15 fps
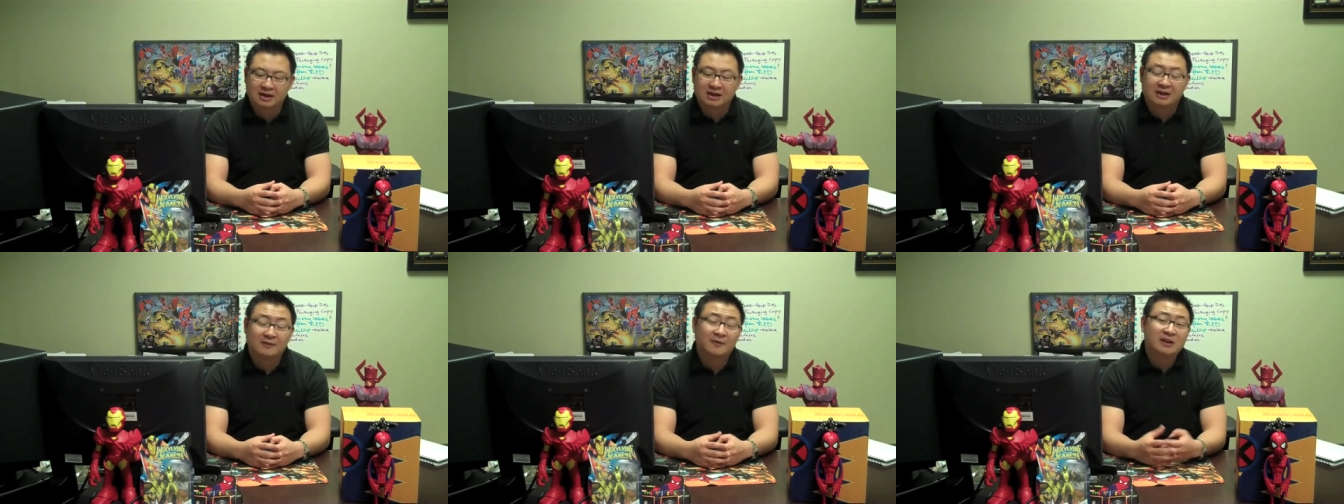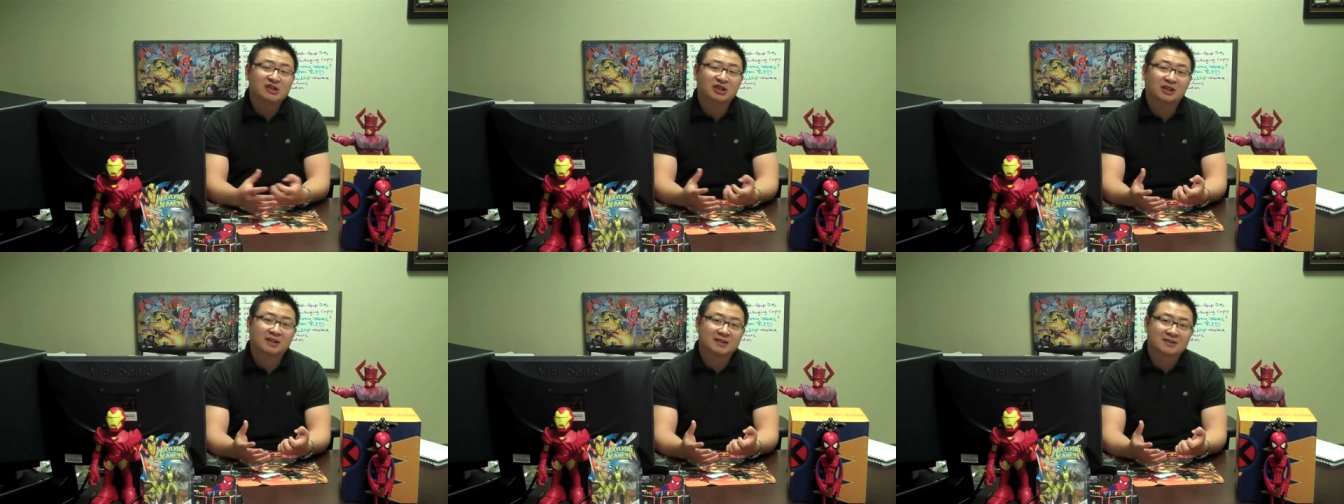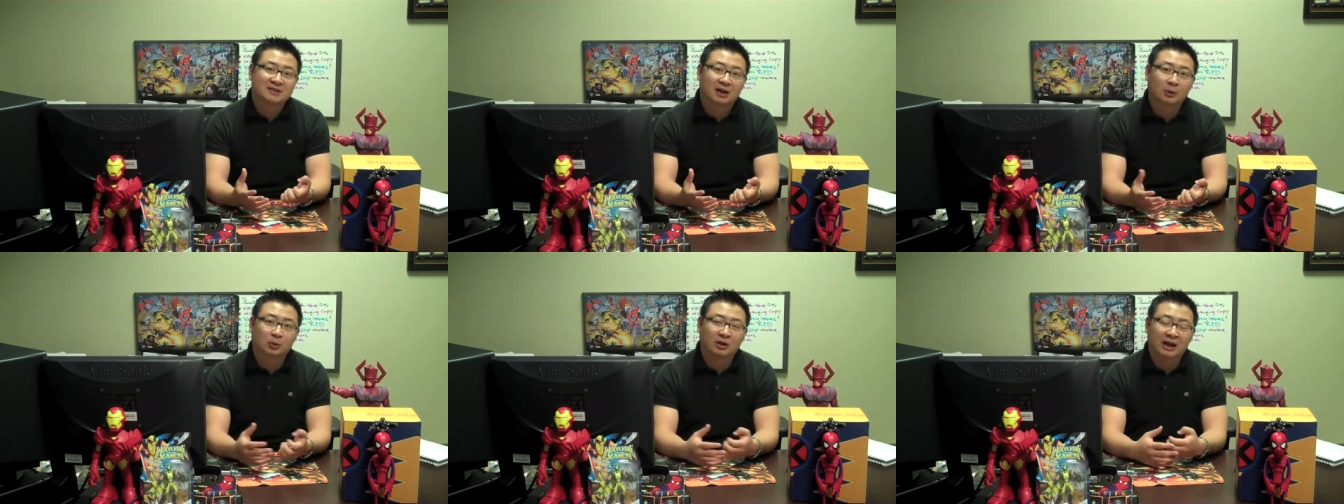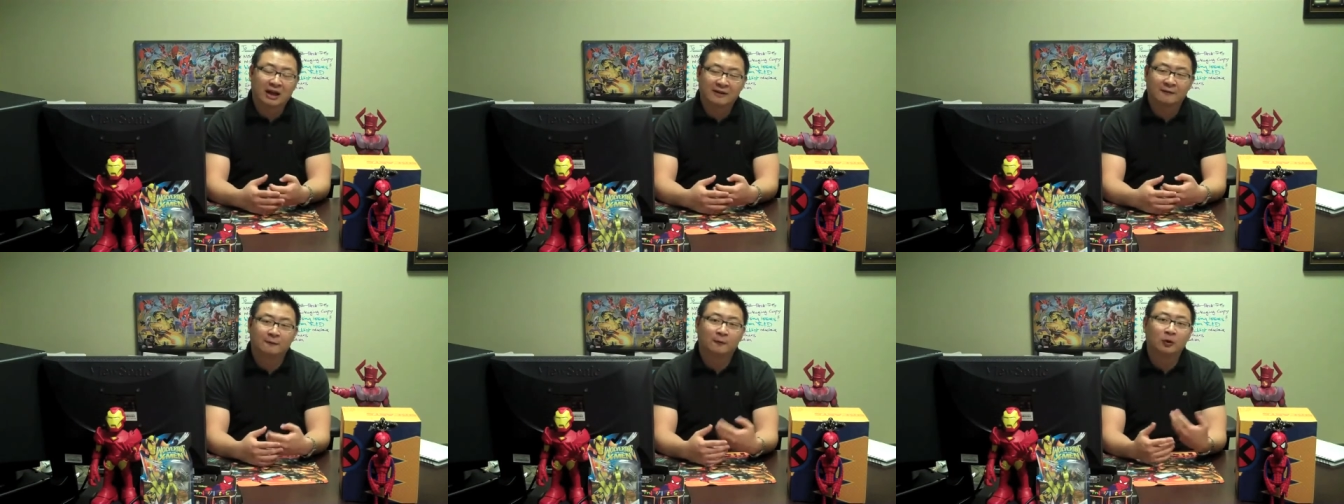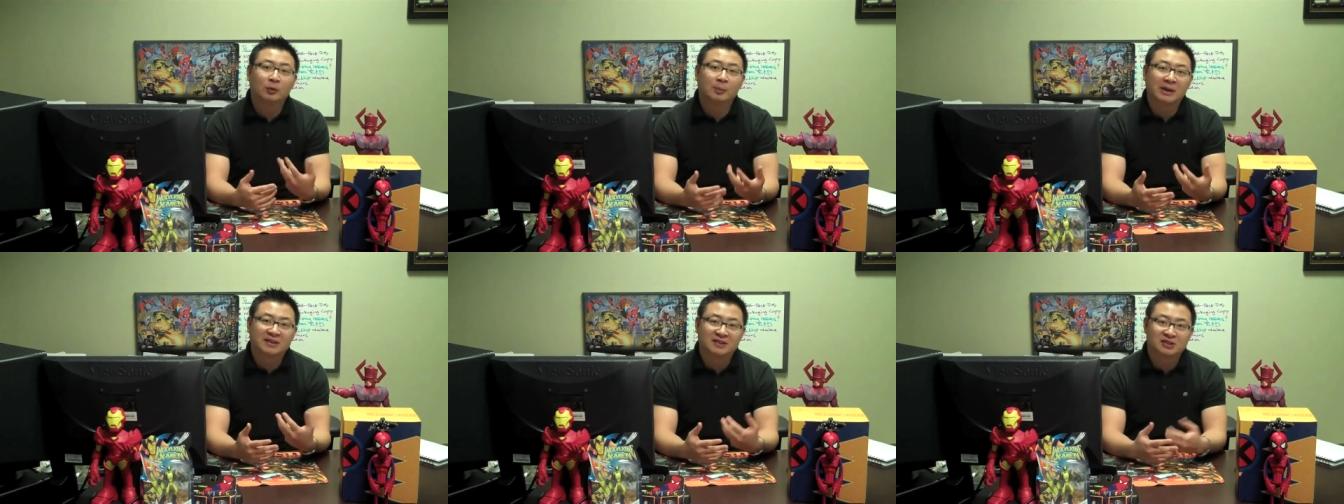Eventually, this site will have full
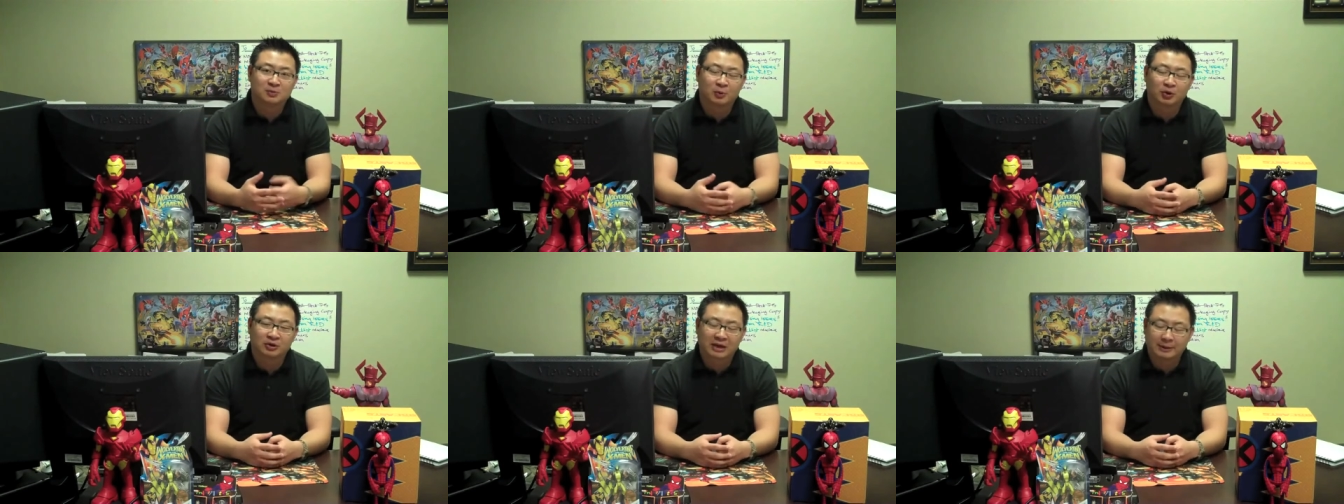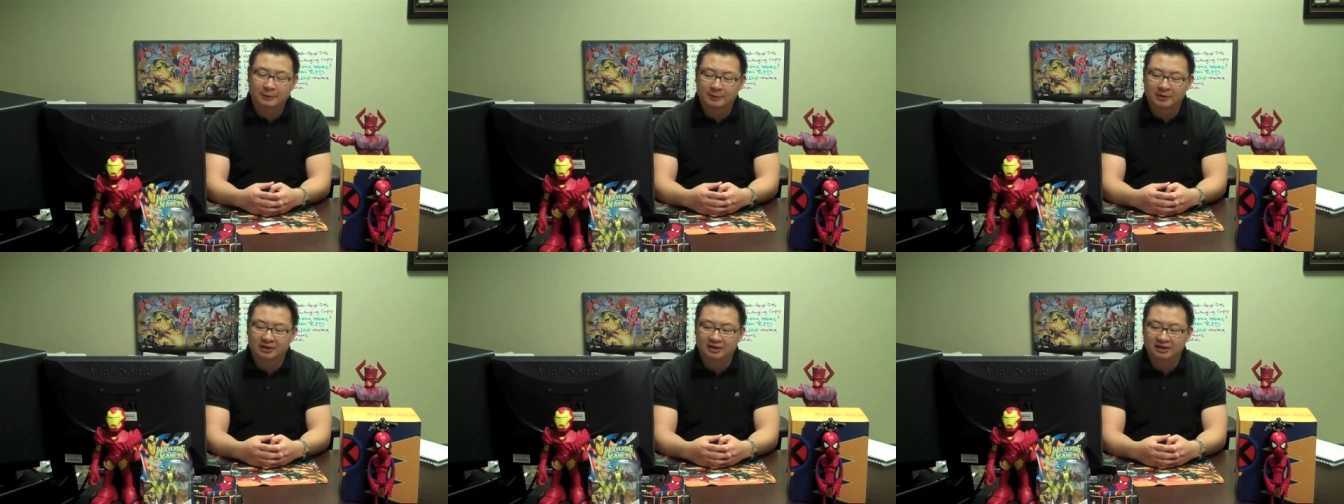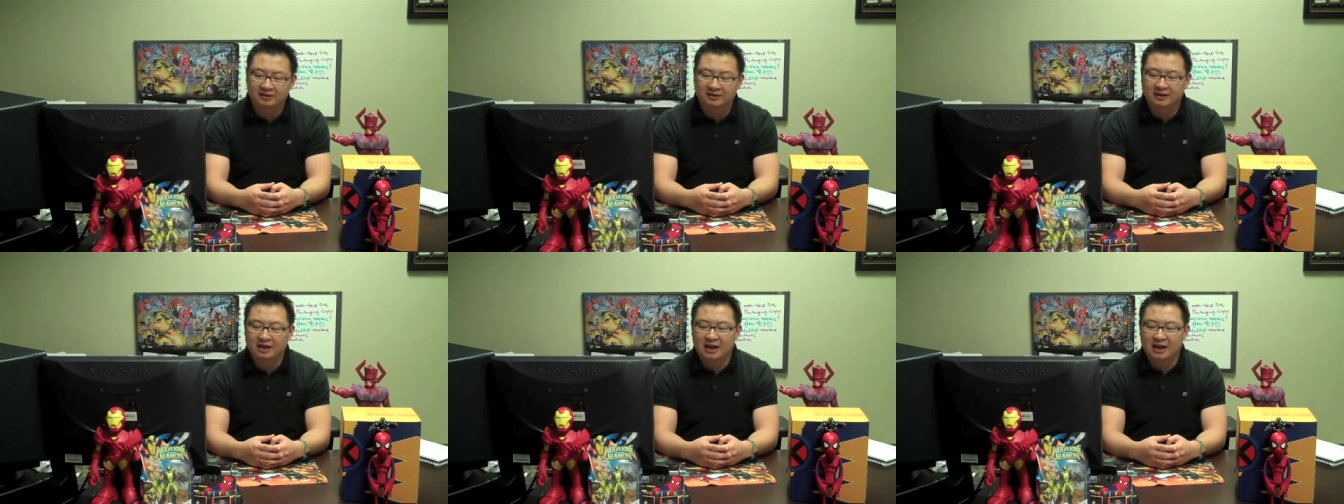message board capabilities,